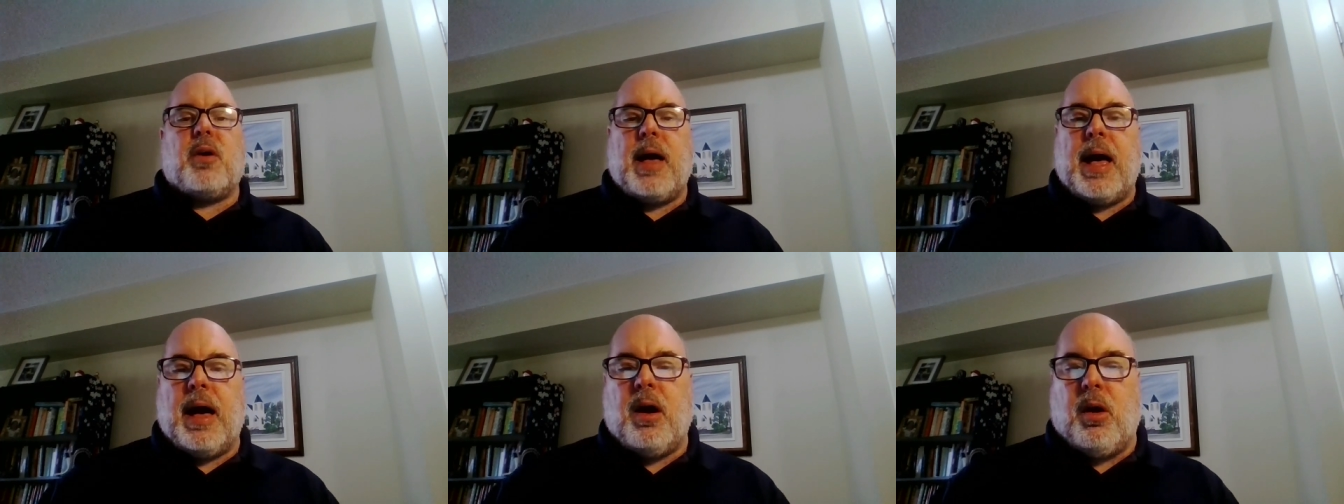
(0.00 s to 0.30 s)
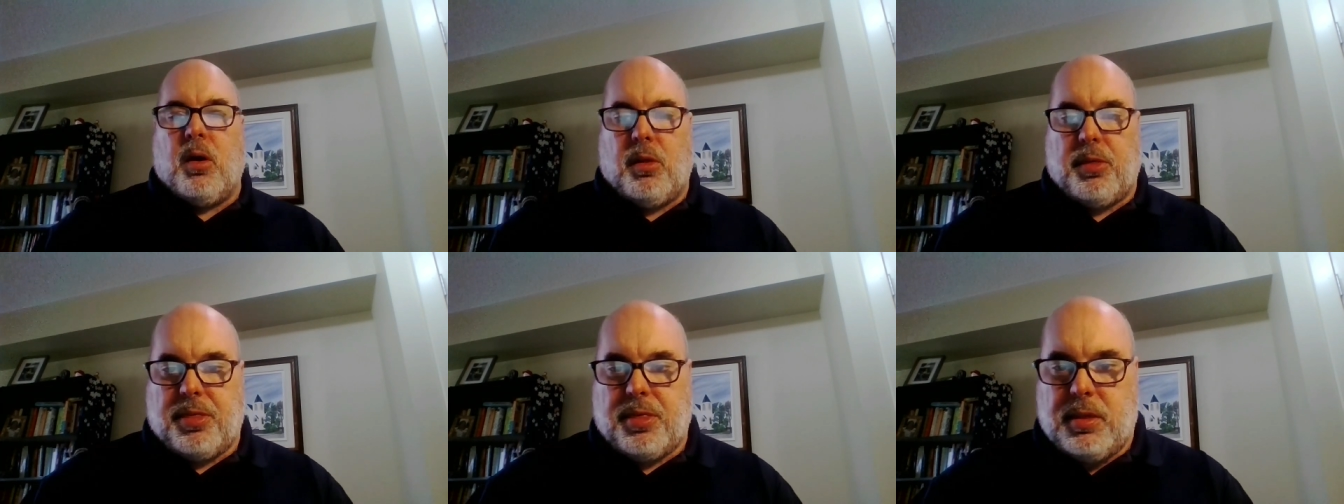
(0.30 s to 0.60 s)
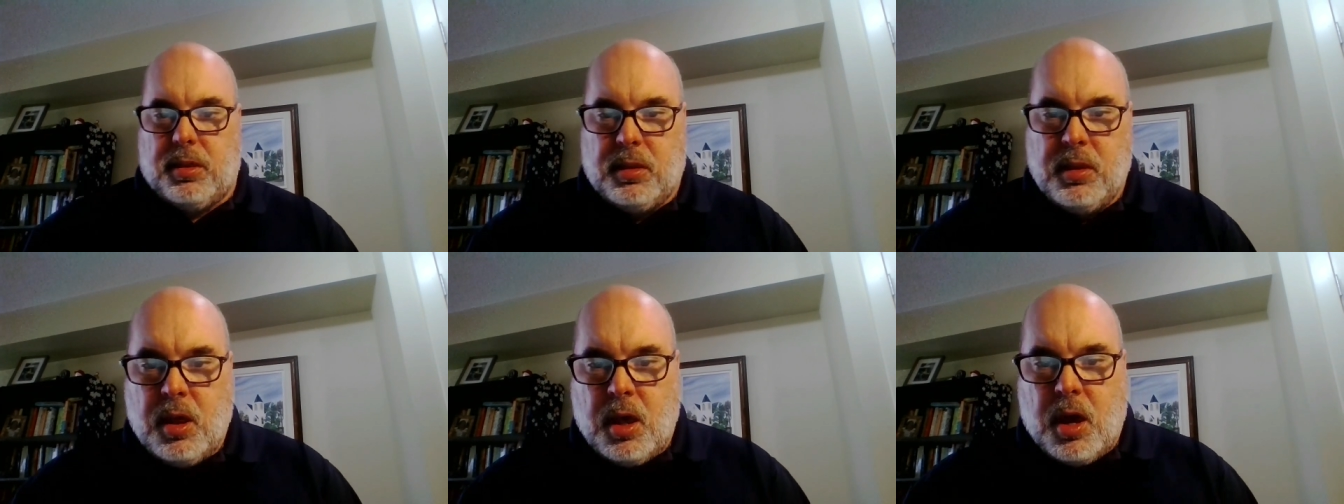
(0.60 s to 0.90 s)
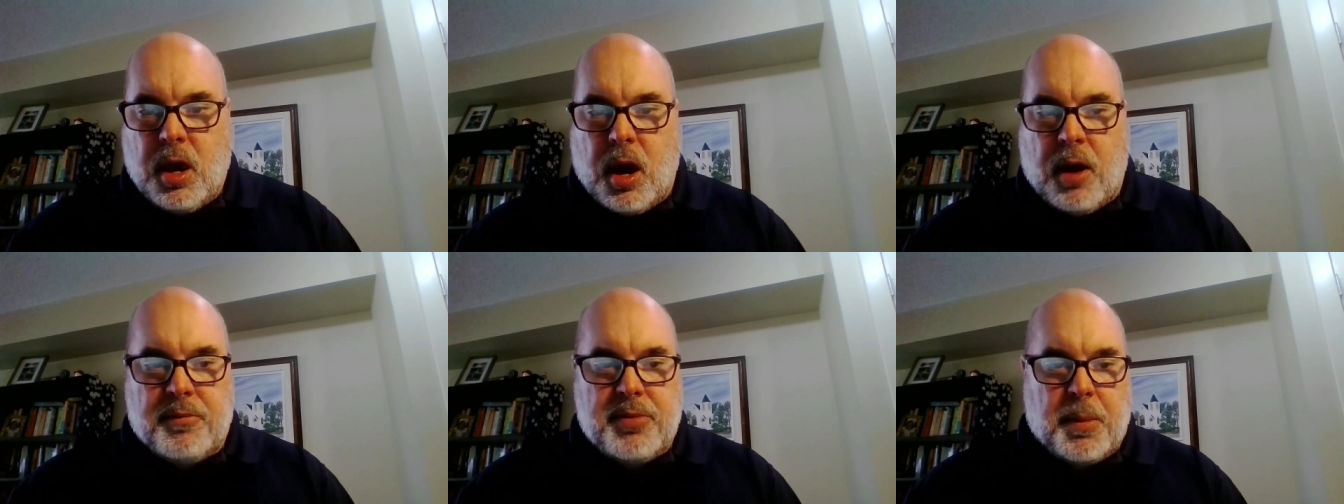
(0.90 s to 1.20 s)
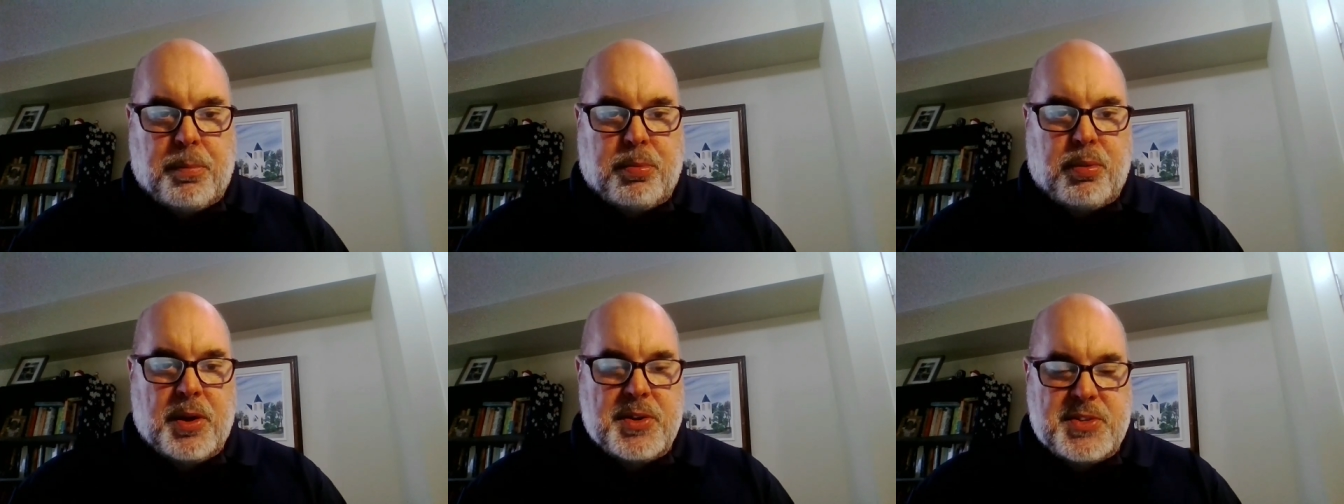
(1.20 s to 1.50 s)
health of the
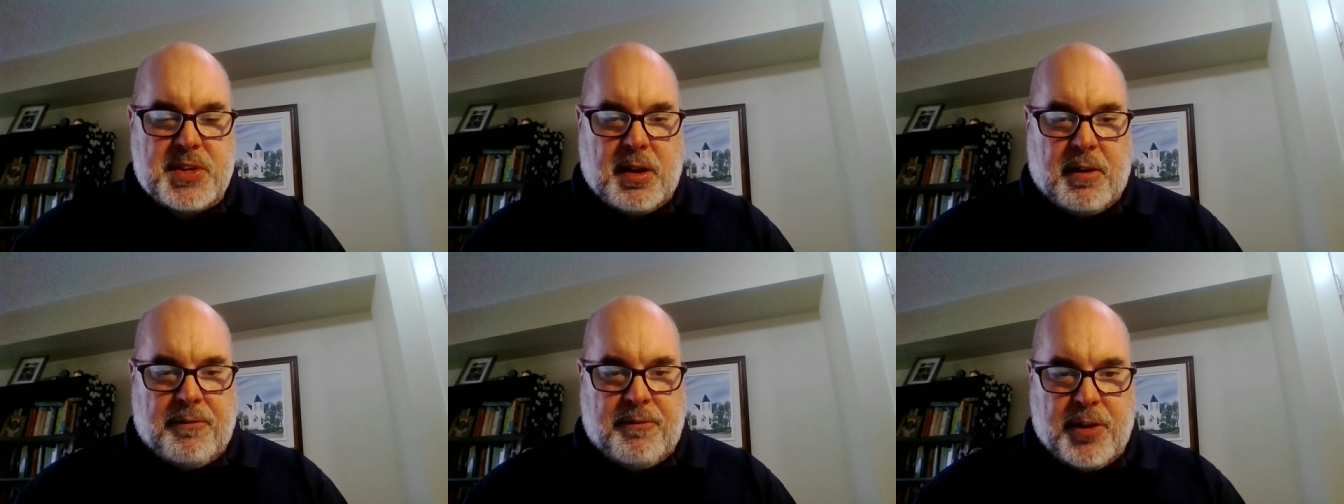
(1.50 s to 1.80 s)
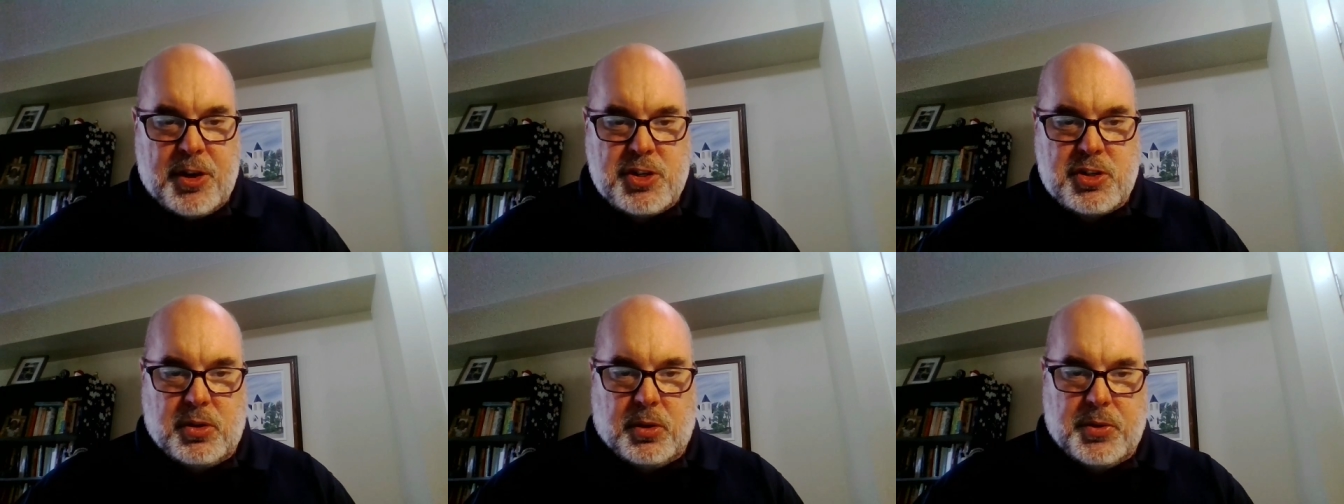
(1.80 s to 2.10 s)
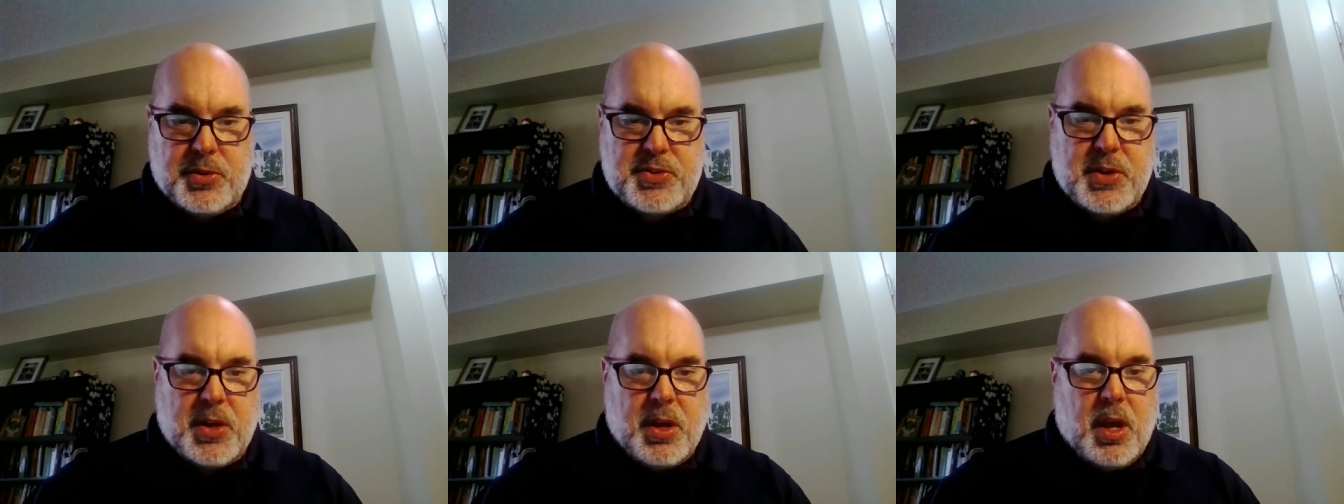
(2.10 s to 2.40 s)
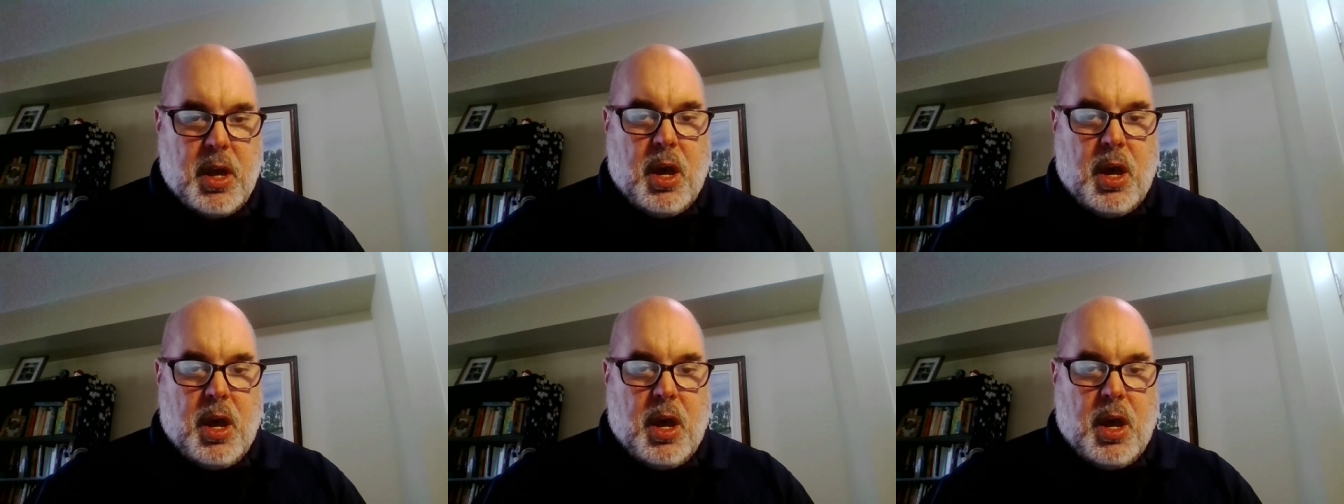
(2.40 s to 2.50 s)
prison officials